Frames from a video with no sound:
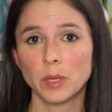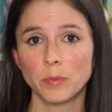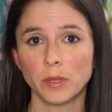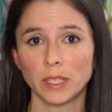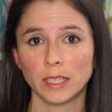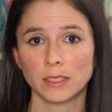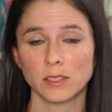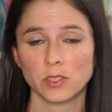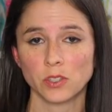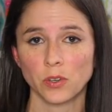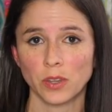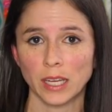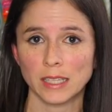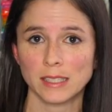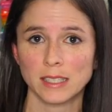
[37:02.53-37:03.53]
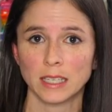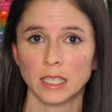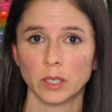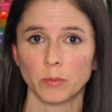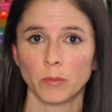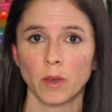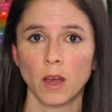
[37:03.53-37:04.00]
people like to sew that
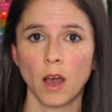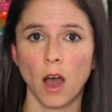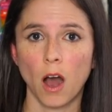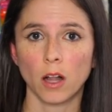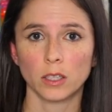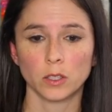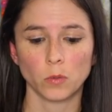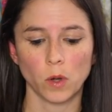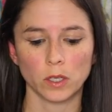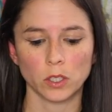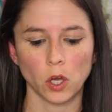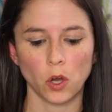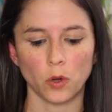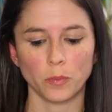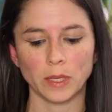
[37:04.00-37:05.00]
seam all in one go,